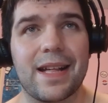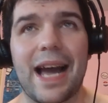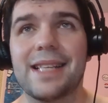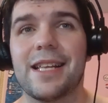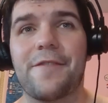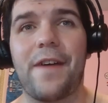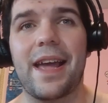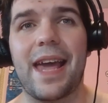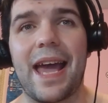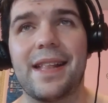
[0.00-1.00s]
Guys, this
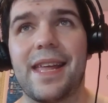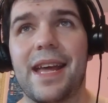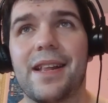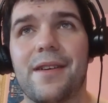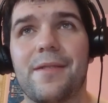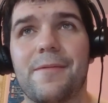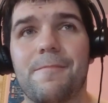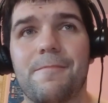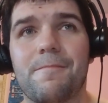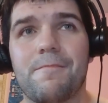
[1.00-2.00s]
fight ended.
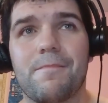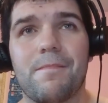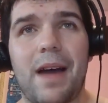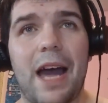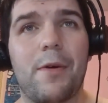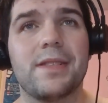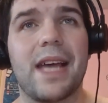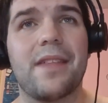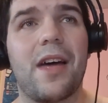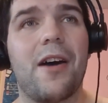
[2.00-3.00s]
I will
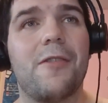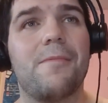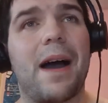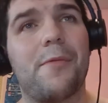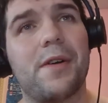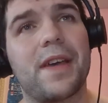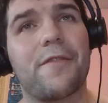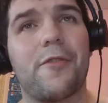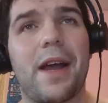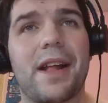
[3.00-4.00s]
say, though, I will
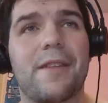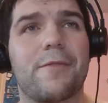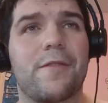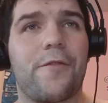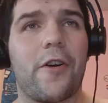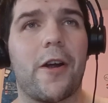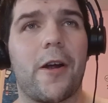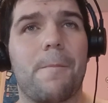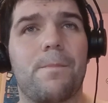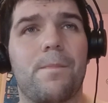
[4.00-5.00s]
give credit
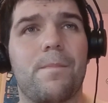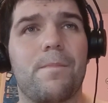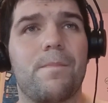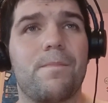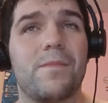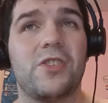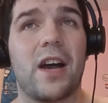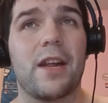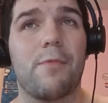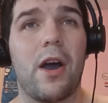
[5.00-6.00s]
for
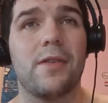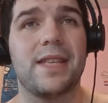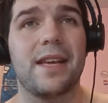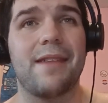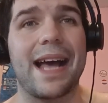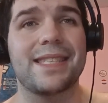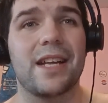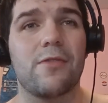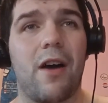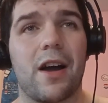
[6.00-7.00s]
Johnny Rhodes. He
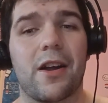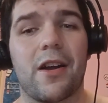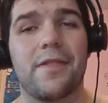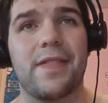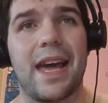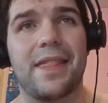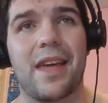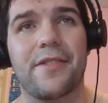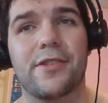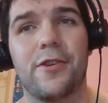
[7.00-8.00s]
lasted longer than
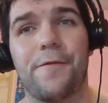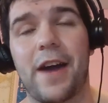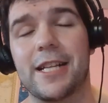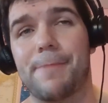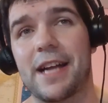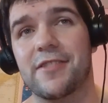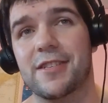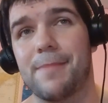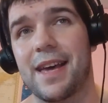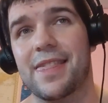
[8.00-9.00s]
the other two fights,
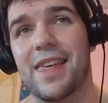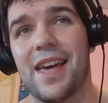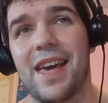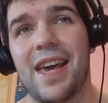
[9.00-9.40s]
Patrick Smith.